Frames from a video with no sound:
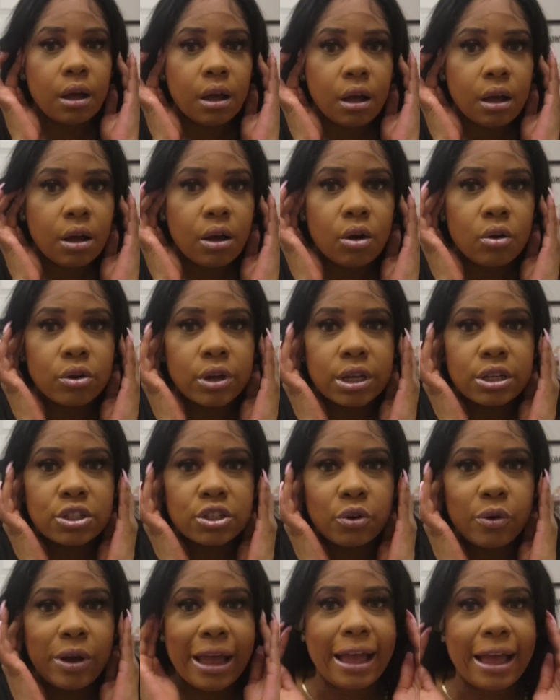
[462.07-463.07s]
Okay, so
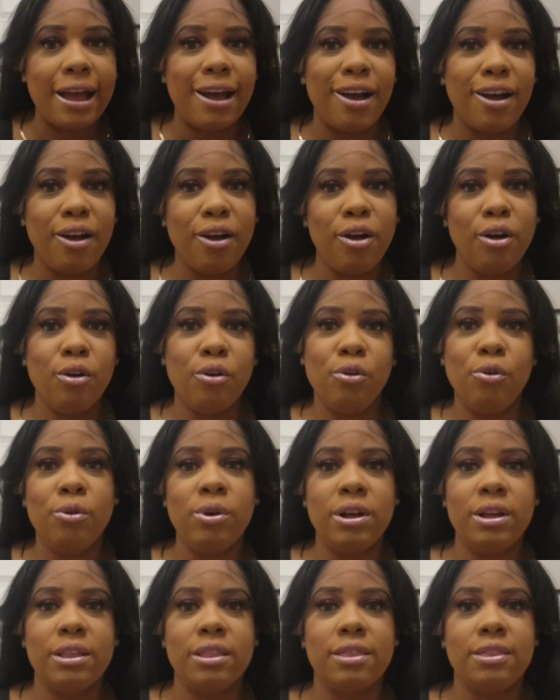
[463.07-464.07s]
how
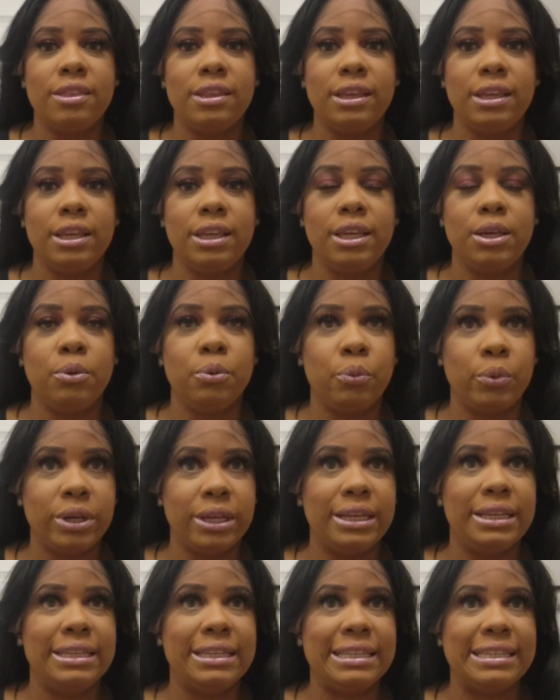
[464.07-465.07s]
the wig
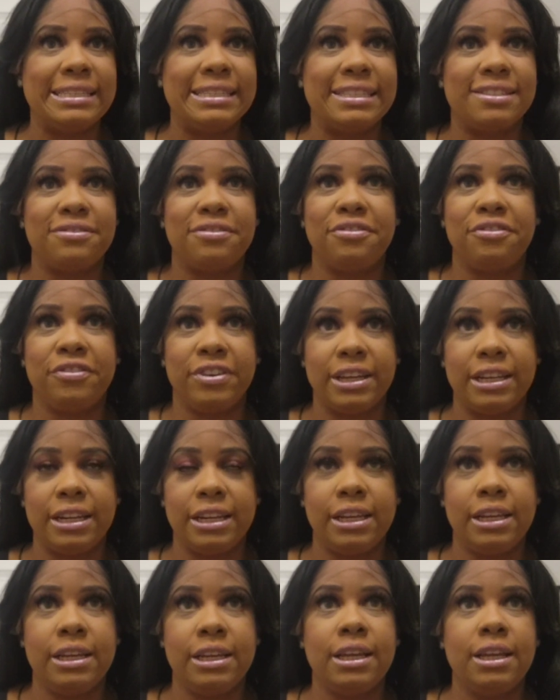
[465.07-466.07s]
is
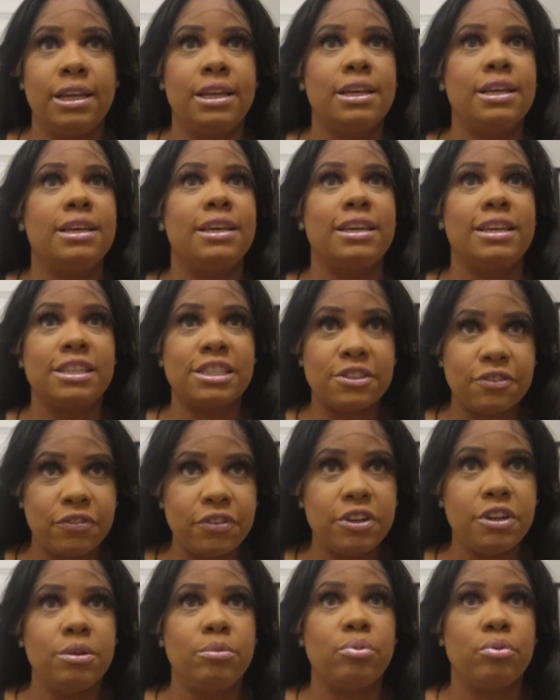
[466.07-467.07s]
fitting, it's
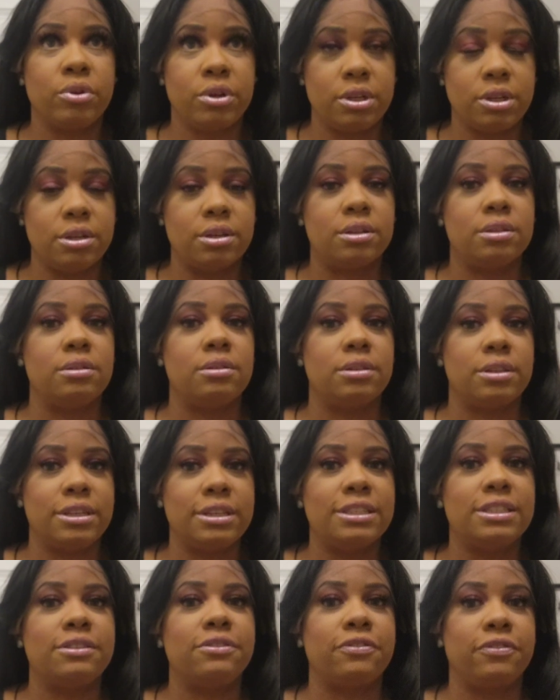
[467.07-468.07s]
fitting pretty good.
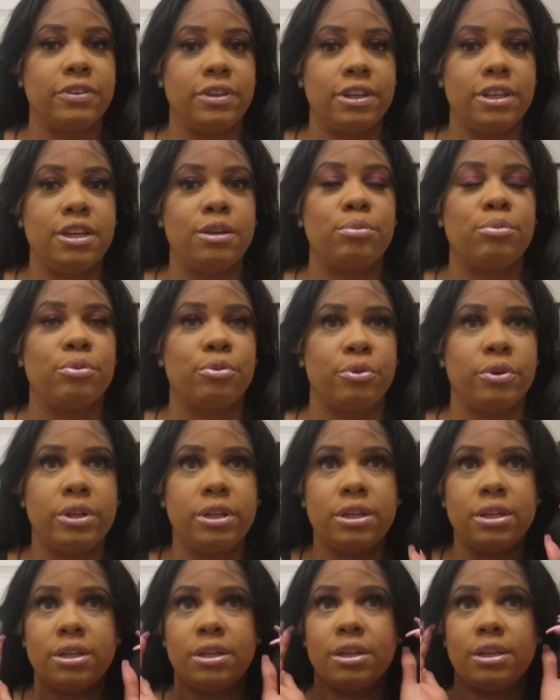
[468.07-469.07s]
It's fitting pretty
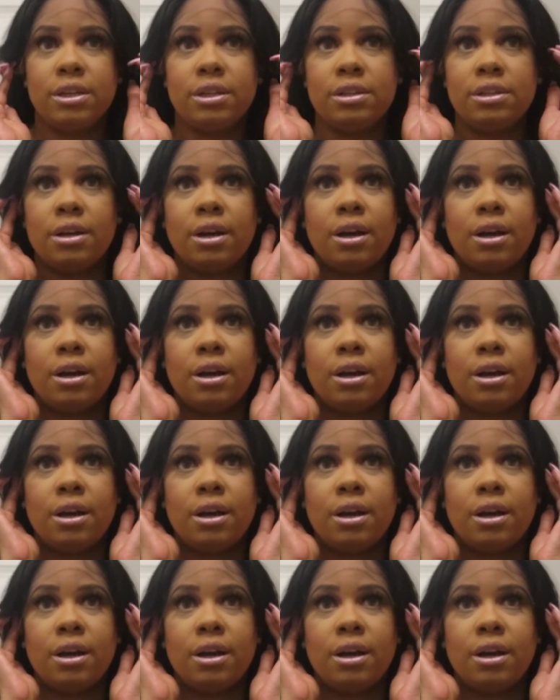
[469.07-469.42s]
good.